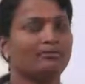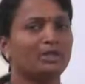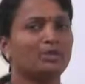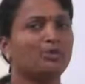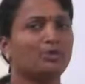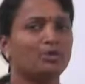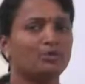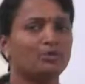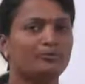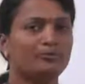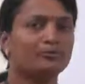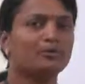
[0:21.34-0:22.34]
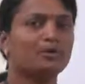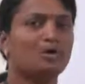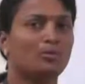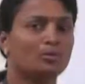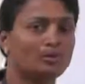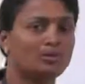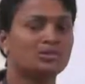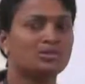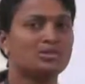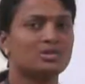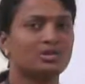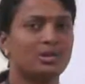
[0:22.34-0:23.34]
when you want to perform the
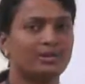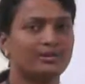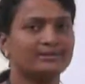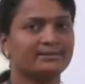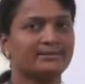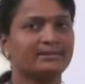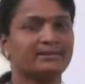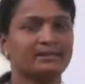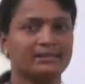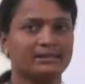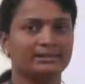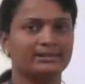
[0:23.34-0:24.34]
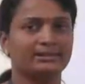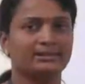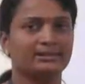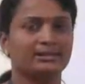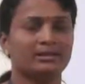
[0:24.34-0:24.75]
operations on arrays and lists,